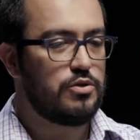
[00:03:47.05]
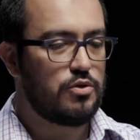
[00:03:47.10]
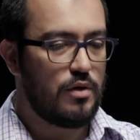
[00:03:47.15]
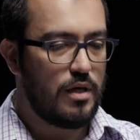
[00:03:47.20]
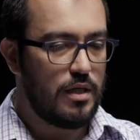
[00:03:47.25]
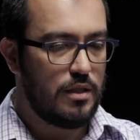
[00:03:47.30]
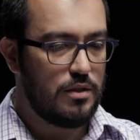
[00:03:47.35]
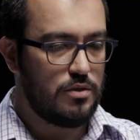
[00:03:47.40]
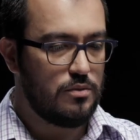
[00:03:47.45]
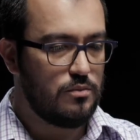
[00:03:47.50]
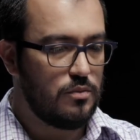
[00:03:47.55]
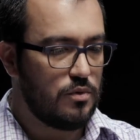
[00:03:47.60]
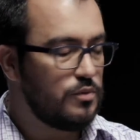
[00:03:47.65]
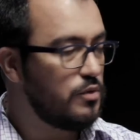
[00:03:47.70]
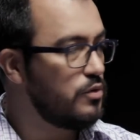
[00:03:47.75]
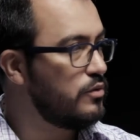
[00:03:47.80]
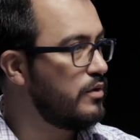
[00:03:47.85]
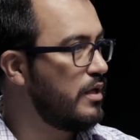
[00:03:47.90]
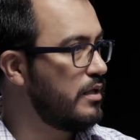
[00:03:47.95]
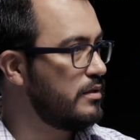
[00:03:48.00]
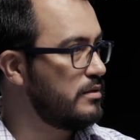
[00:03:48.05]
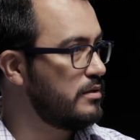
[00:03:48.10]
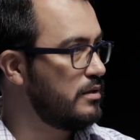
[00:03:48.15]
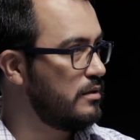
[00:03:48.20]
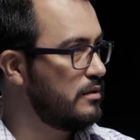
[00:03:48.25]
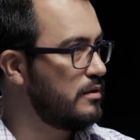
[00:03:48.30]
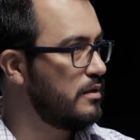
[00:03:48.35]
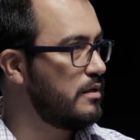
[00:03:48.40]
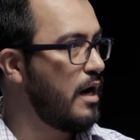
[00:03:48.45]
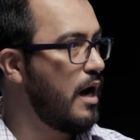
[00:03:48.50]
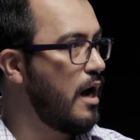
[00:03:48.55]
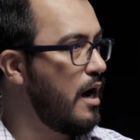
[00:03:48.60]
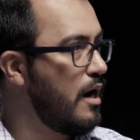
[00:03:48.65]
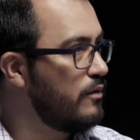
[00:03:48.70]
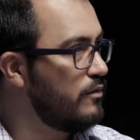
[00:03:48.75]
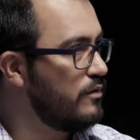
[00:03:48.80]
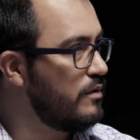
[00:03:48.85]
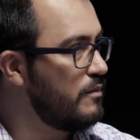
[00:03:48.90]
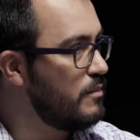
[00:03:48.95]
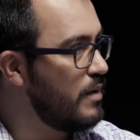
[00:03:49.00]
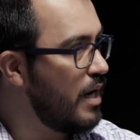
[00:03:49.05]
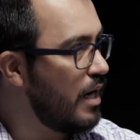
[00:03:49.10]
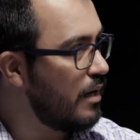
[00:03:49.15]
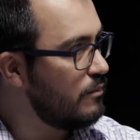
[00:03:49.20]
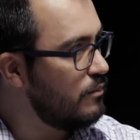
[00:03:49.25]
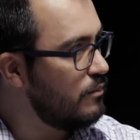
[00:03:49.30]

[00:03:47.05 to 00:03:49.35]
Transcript: trying to move your data center out of the black